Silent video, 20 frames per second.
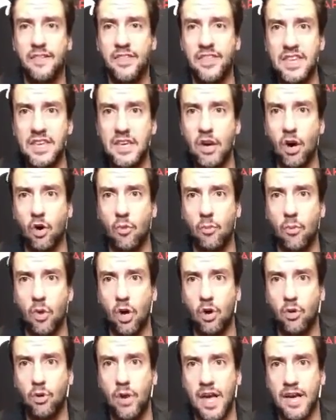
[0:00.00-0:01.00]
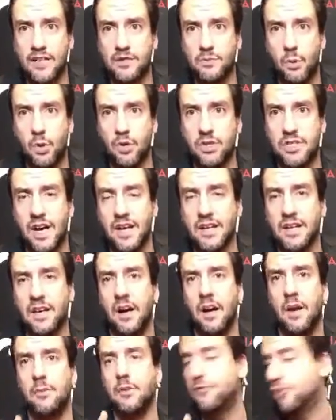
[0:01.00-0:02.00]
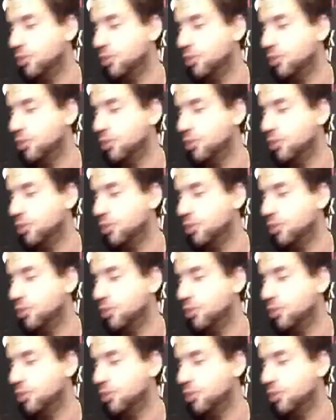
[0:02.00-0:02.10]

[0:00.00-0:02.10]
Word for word: TheHomeLoanExpert.com.